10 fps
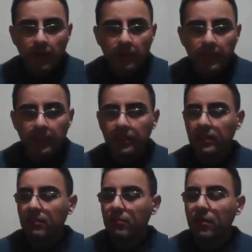actually
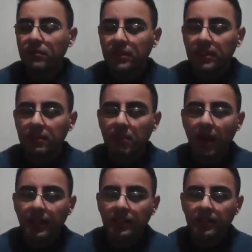it's
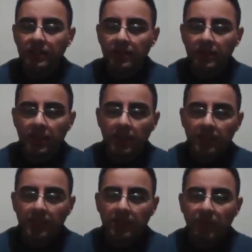protein spikes
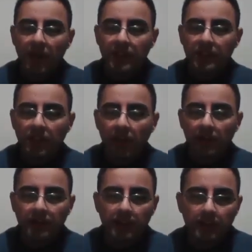these
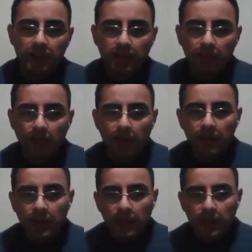spikes are needed
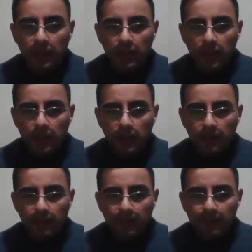for
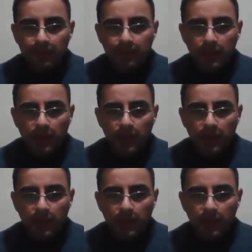um,